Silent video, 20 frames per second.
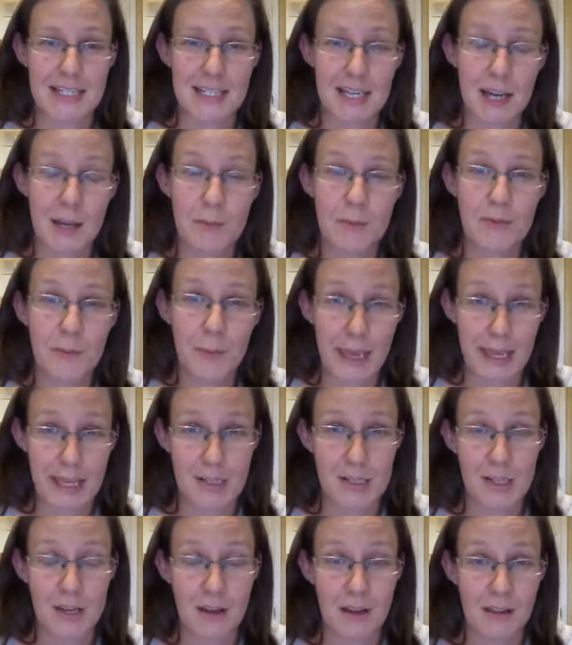type of
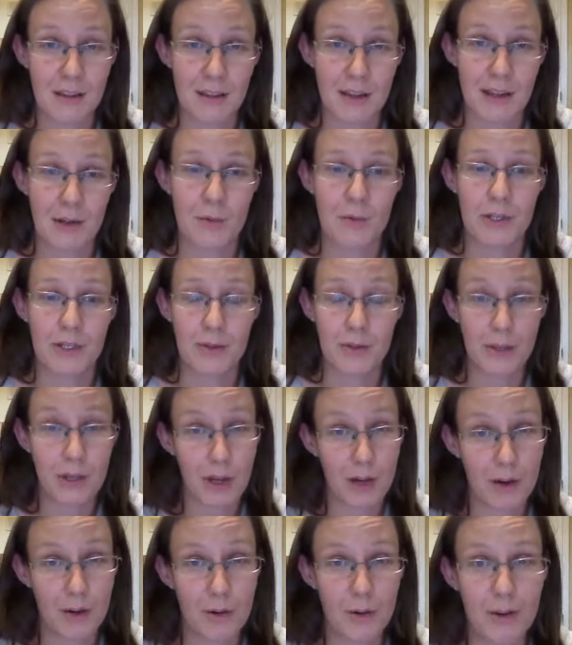page online where you
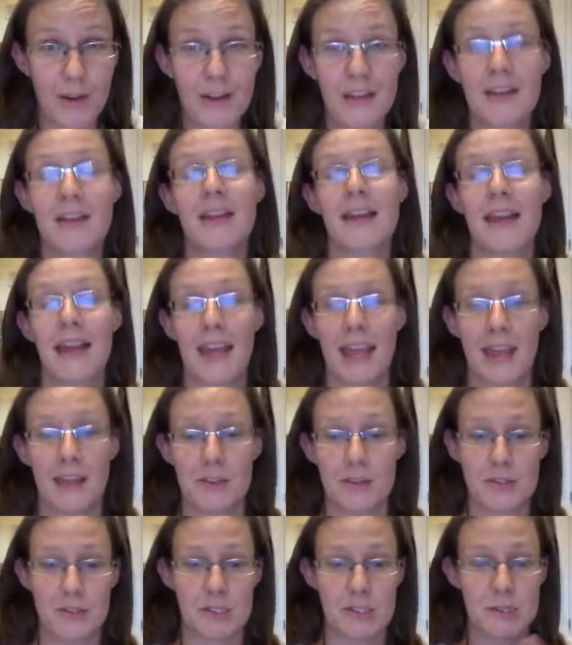go
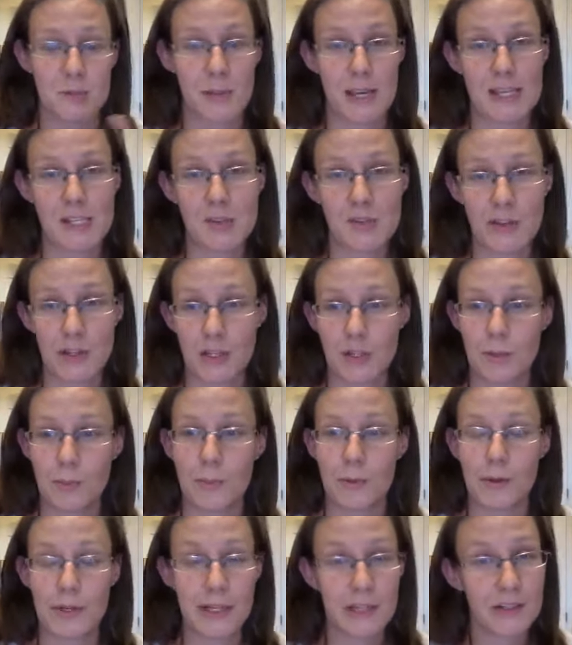and there's a space for you to
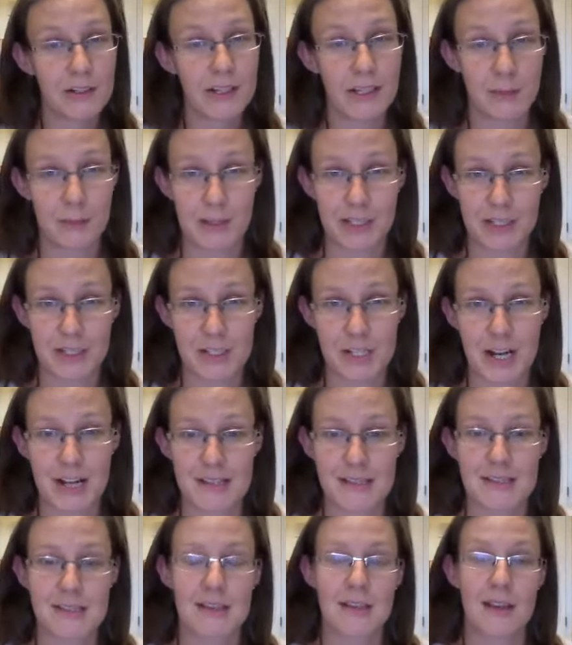put in your email
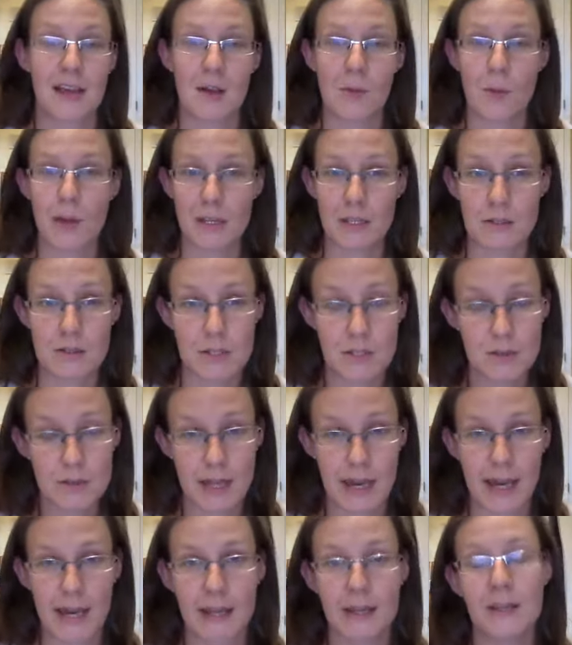address. And when you do
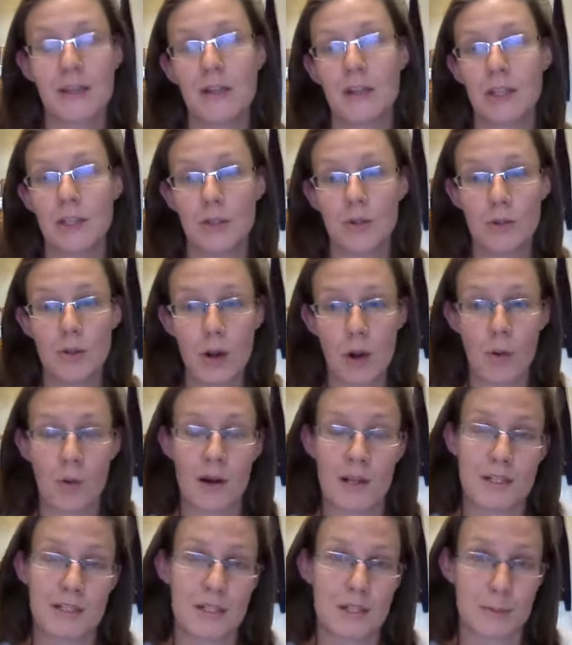that, you go
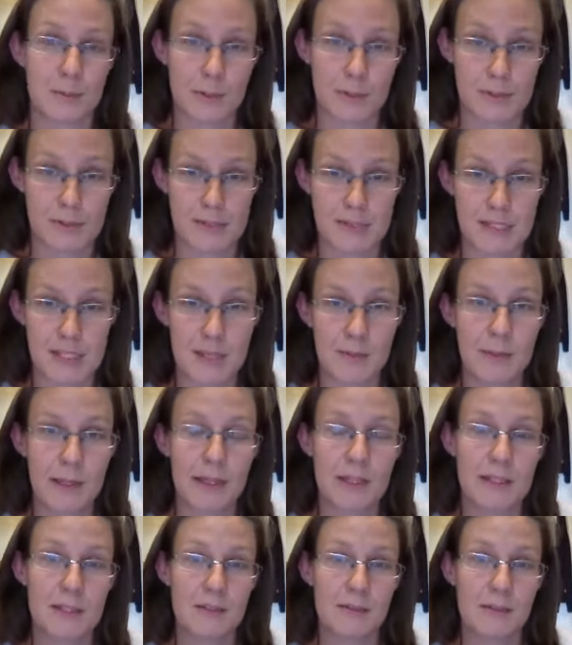onto the person's
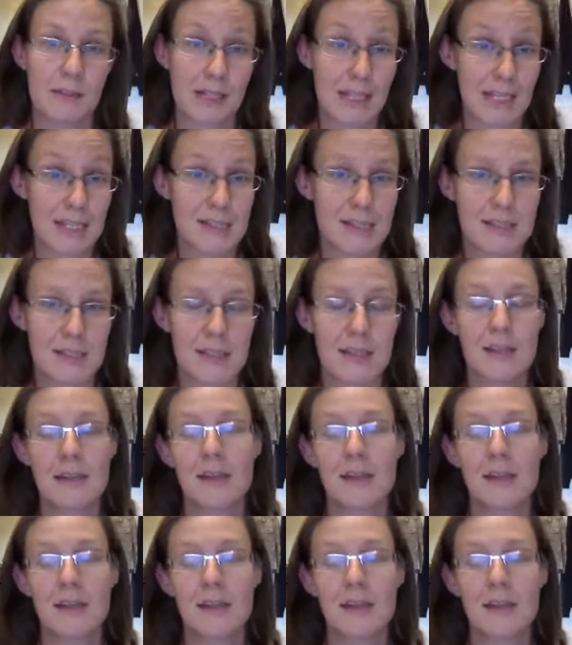email list